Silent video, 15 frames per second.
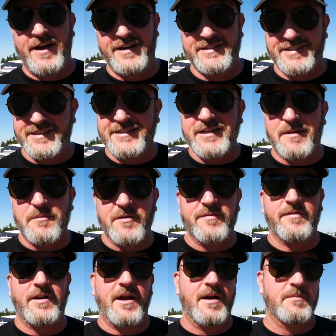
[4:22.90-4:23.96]
It's a summer
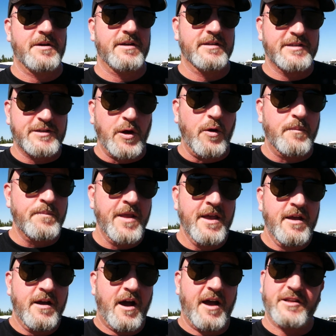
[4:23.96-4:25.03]
phenomenon. So,
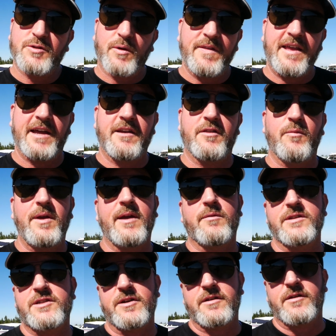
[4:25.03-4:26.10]
uh, toward the end of the week, we
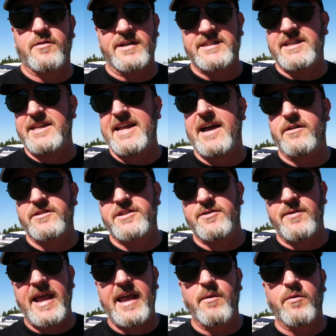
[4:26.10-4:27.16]
took Kristen down to
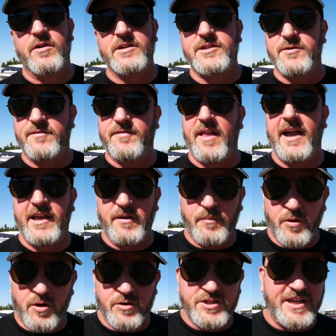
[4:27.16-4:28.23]
Hayward to fly an
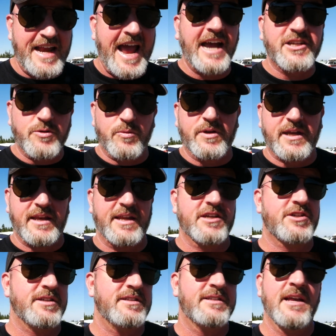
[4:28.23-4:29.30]
approach in actual
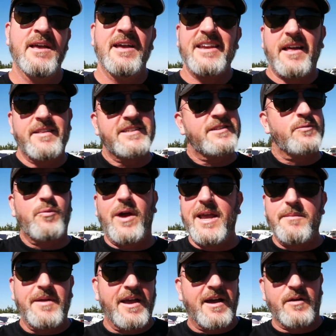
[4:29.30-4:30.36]
conditions. Now, this is way
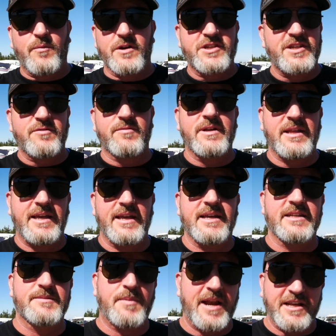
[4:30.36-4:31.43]
beyond where she really
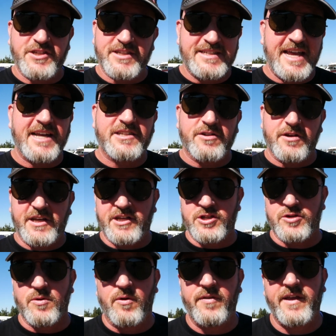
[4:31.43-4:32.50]
is, but I just asked her to
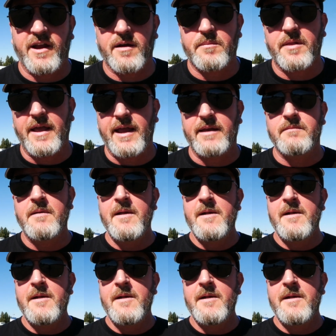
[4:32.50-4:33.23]
control the airplane